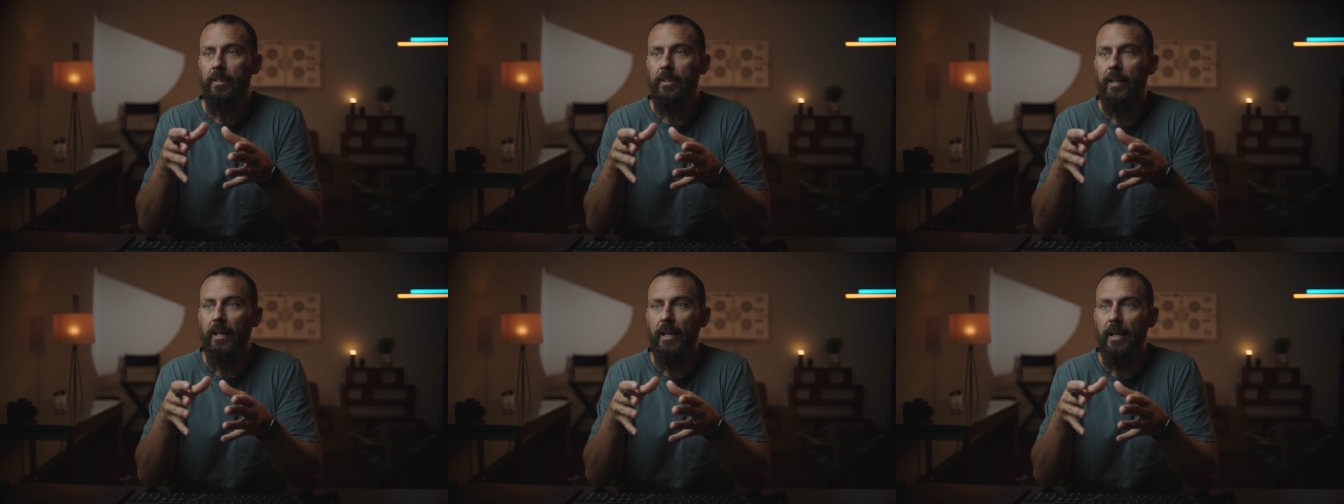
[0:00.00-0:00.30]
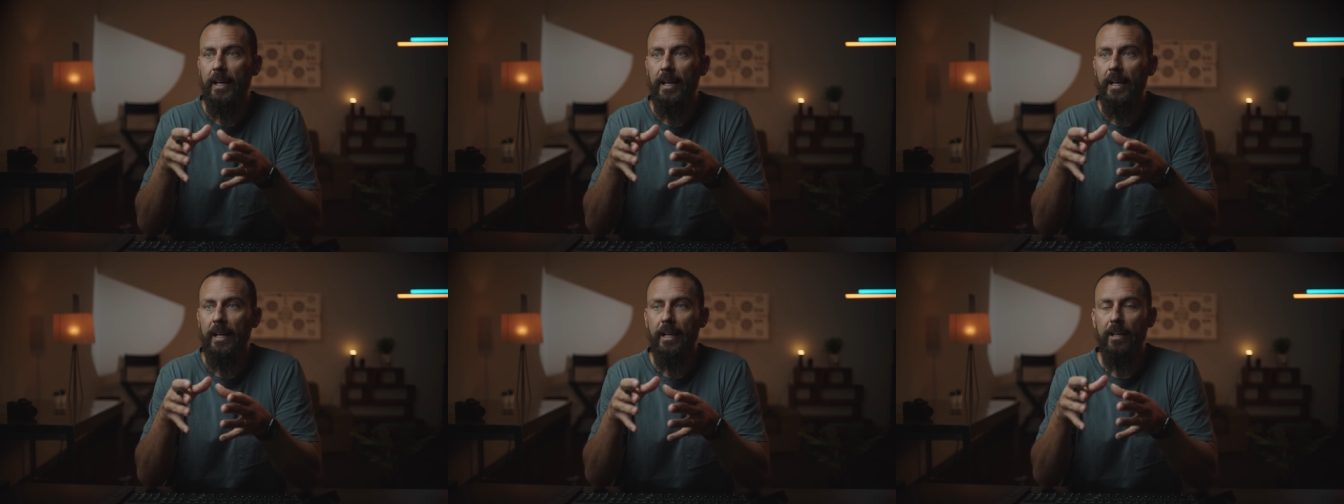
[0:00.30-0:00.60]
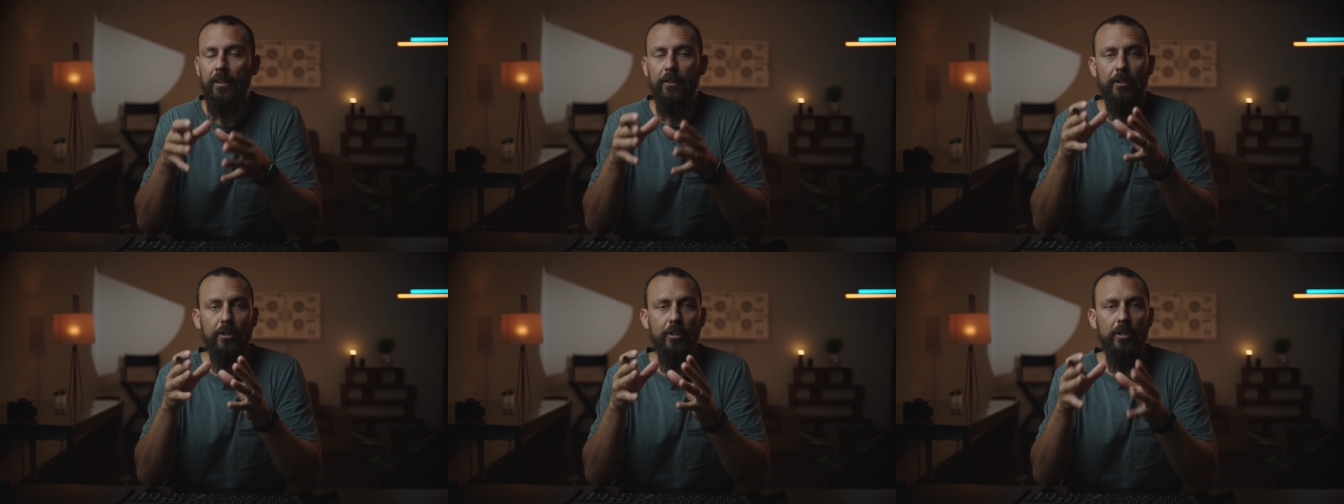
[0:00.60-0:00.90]

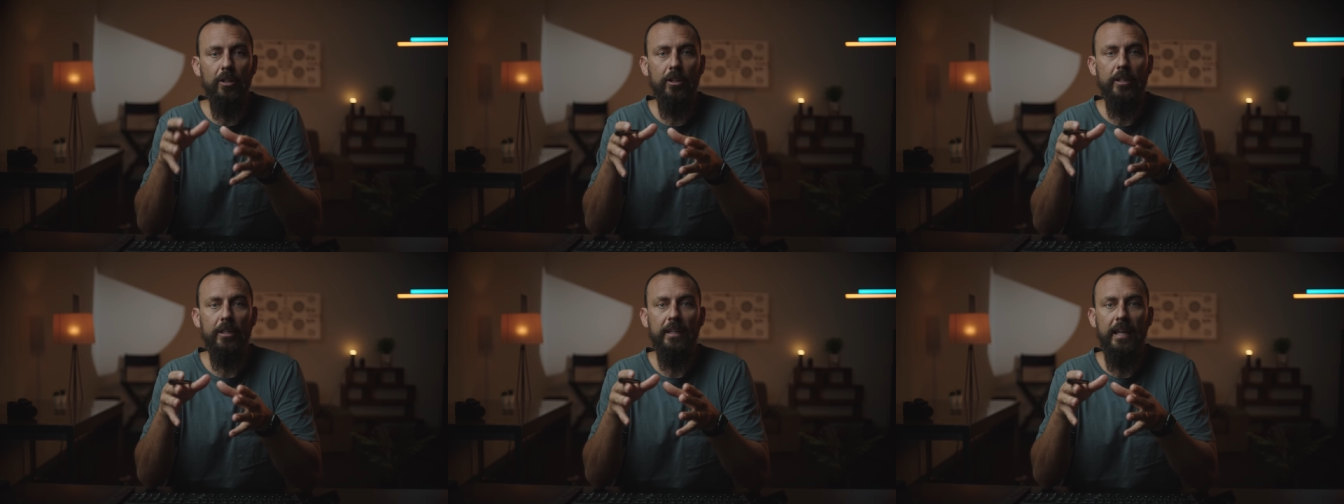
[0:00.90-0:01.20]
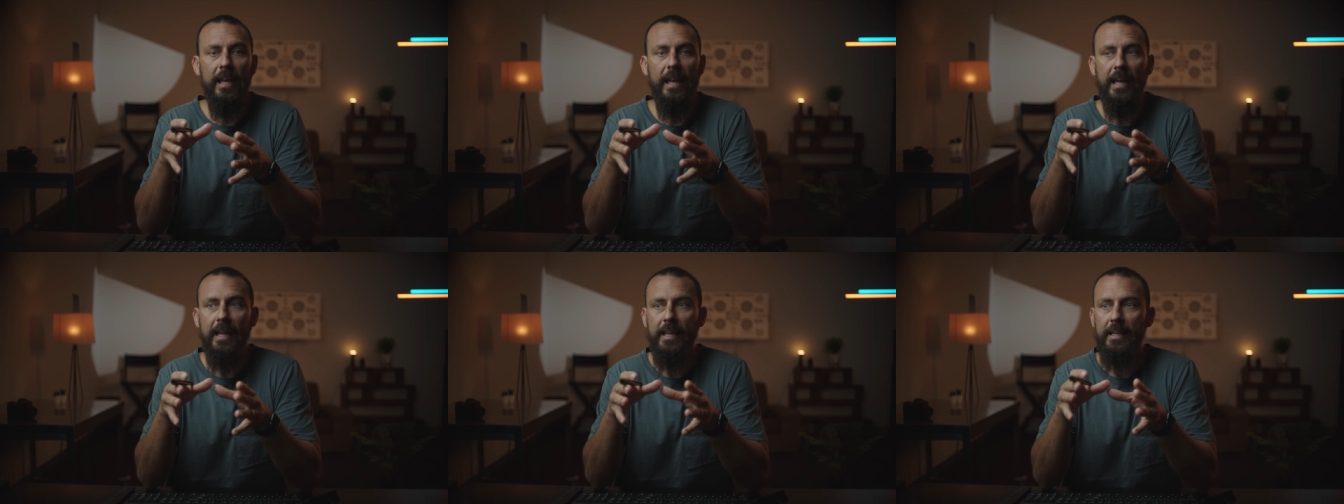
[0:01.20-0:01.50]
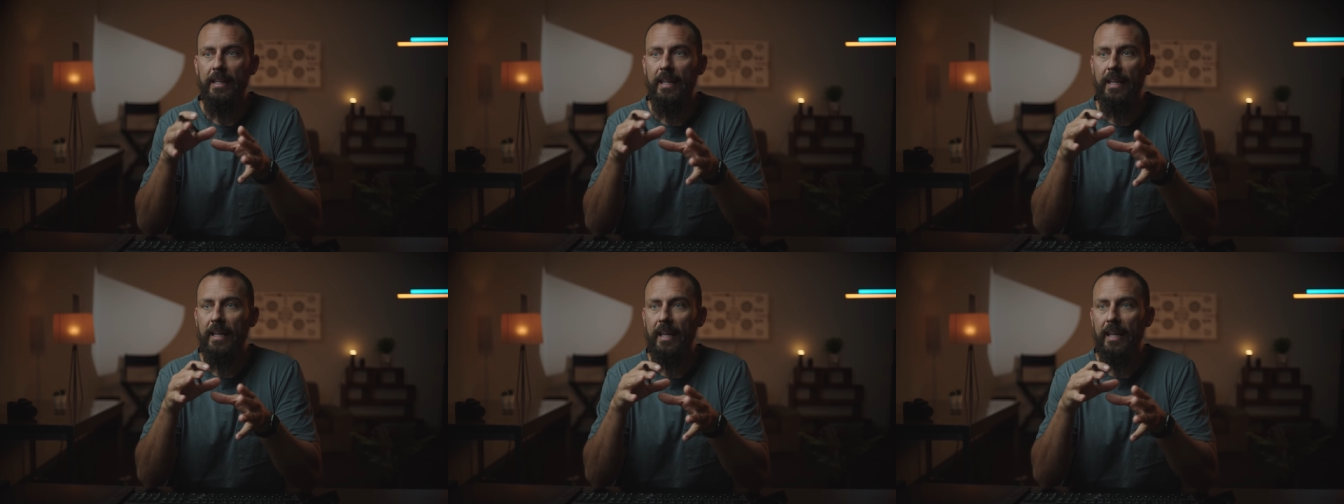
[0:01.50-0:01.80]
Good looking
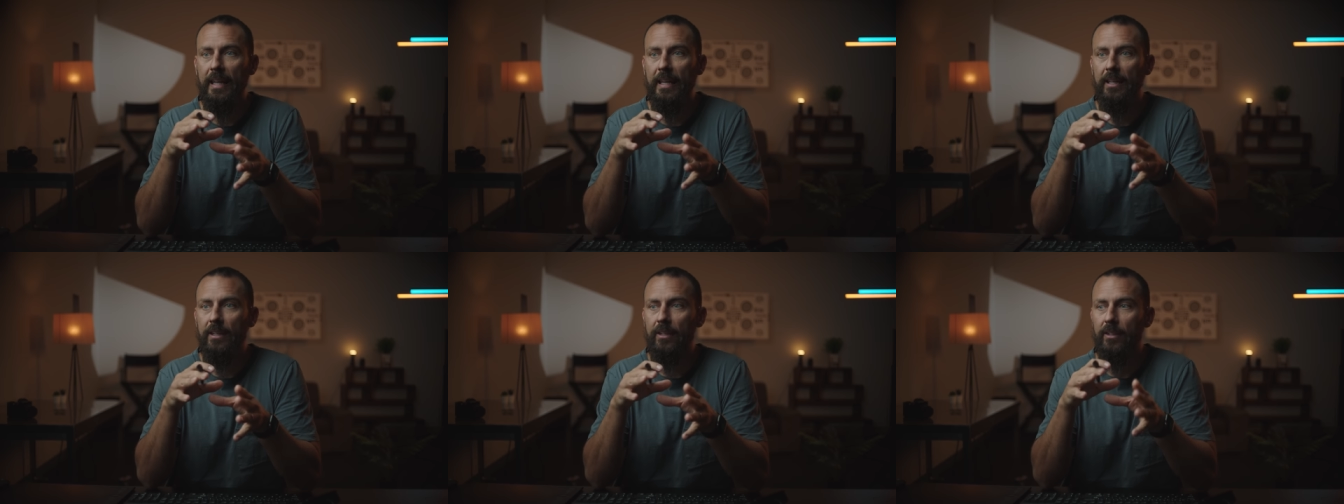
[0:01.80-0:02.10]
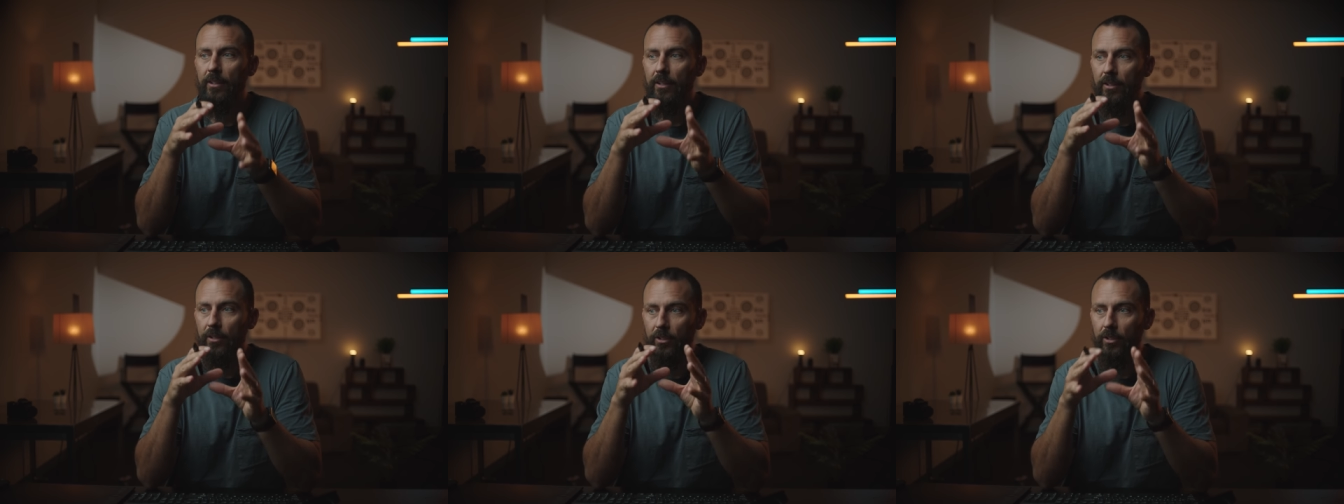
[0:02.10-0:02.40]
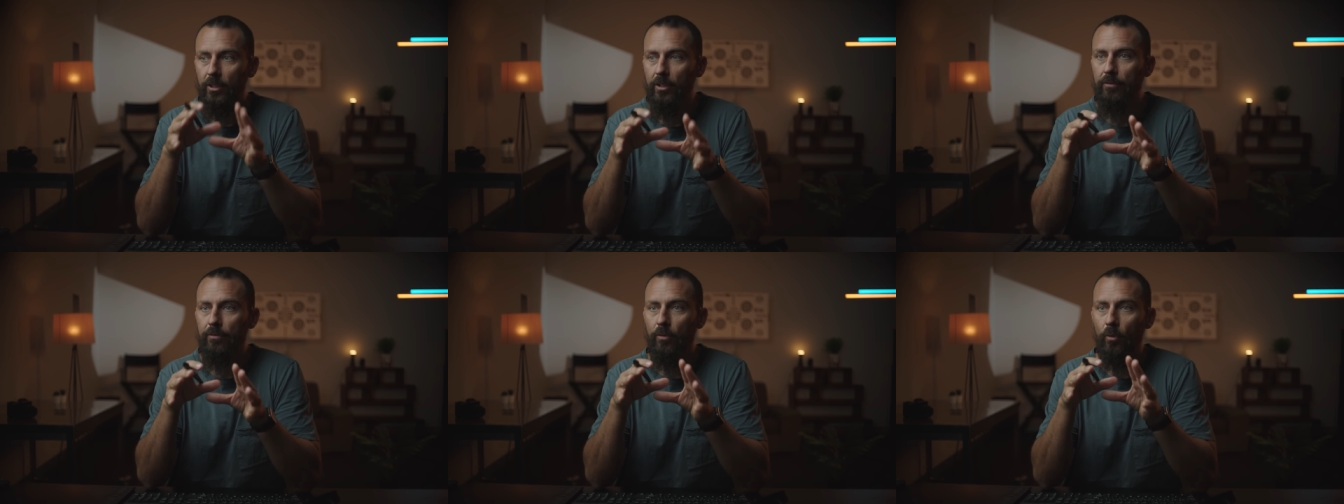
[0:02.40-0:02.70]
ad, and
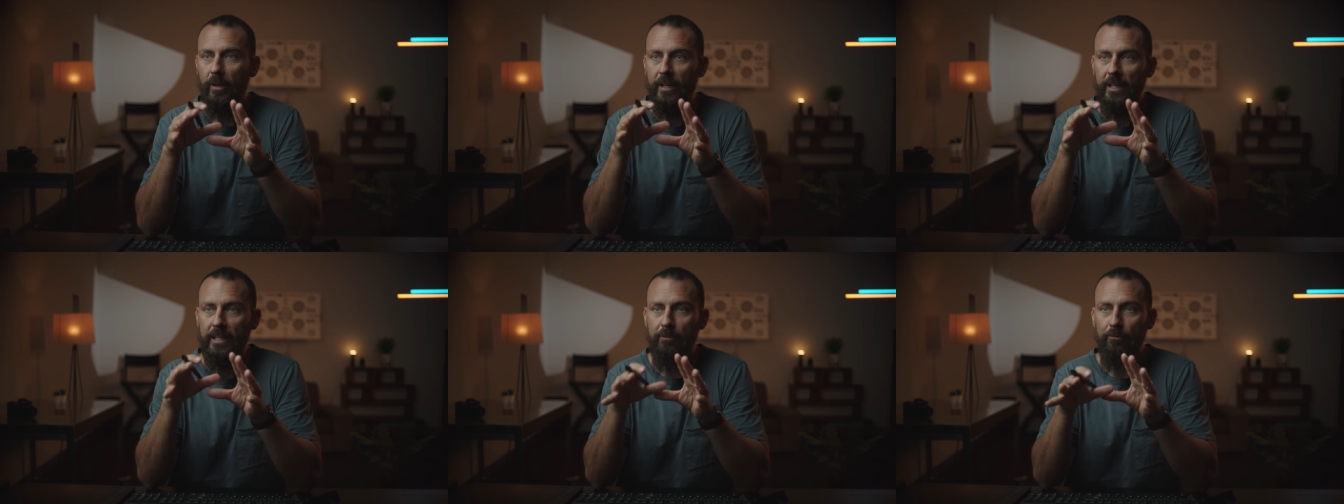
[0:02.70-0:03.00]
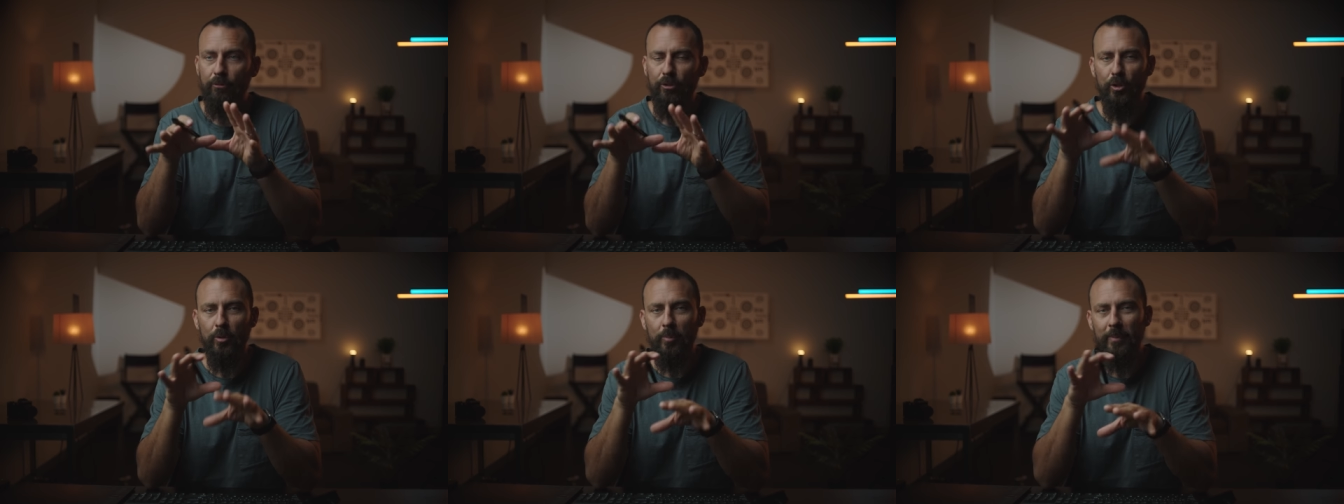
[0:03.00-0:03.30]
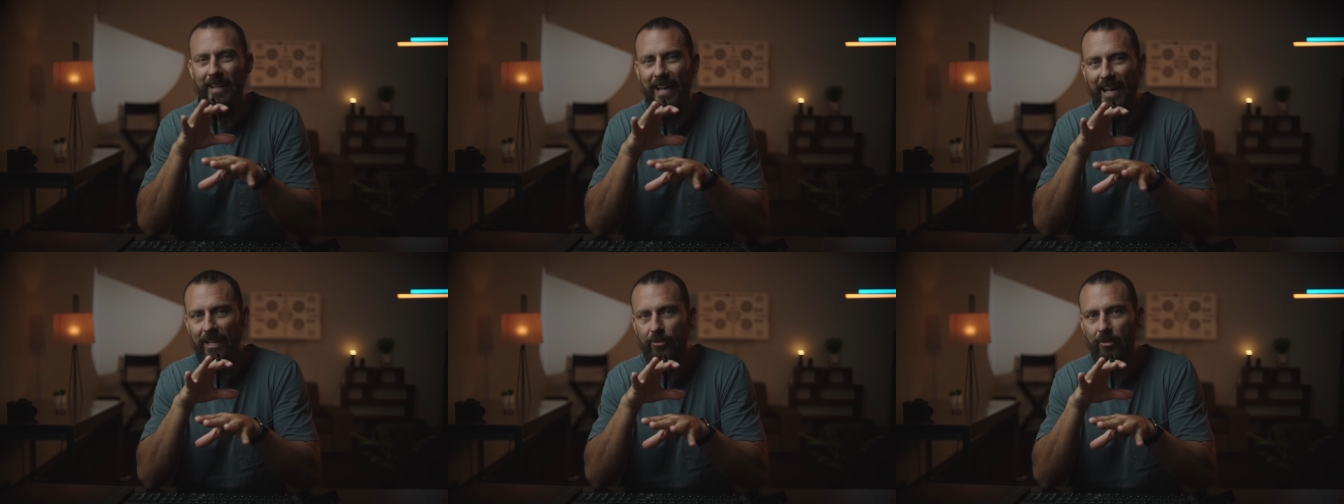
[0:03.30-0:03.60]
good for in-room
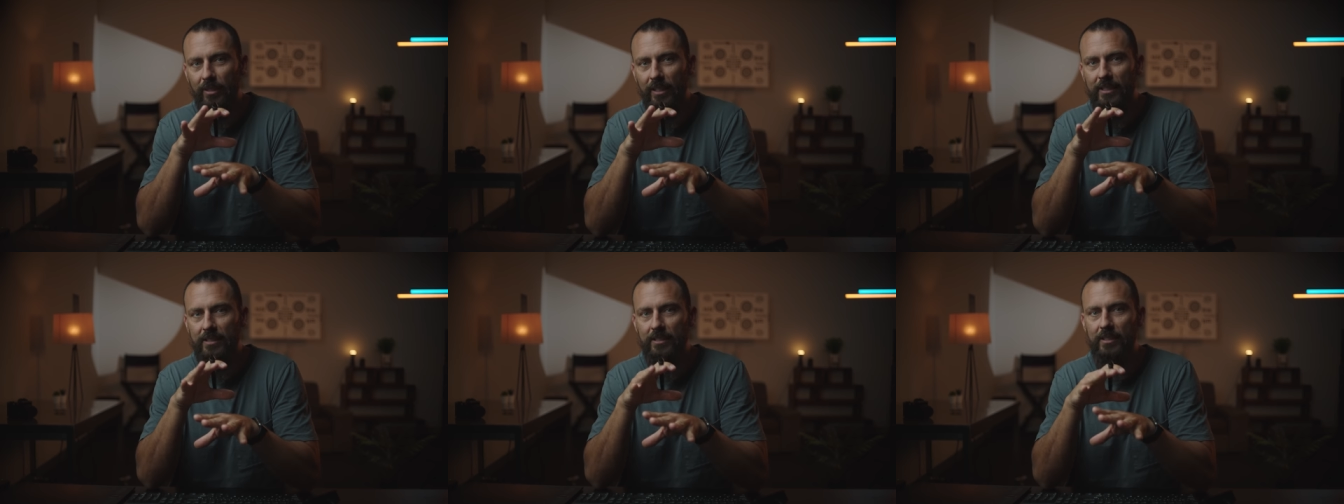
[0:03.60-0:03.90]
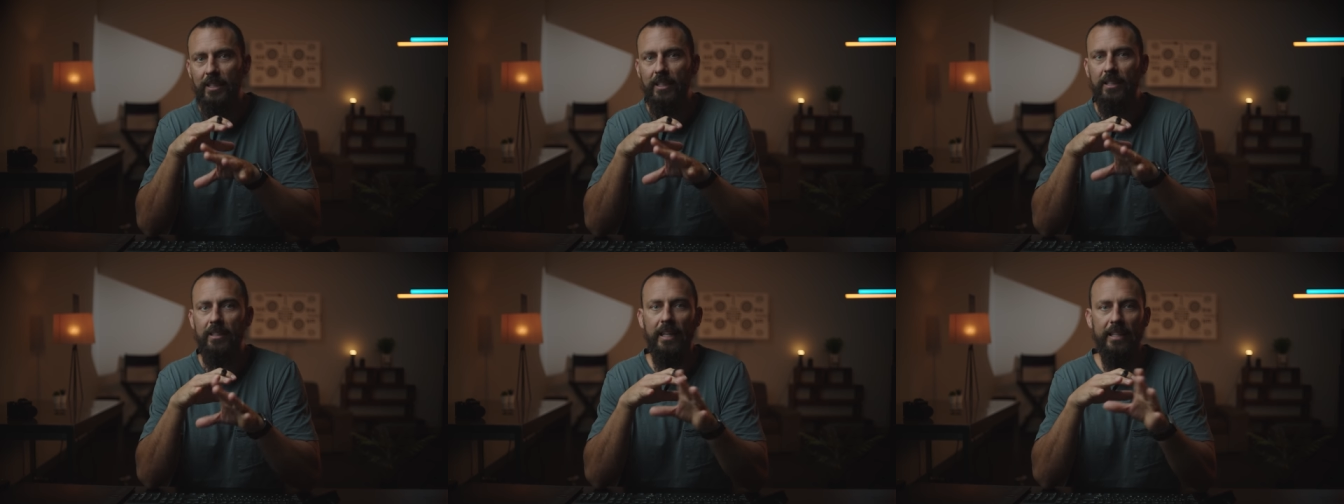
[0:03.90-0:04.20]
naturalistic,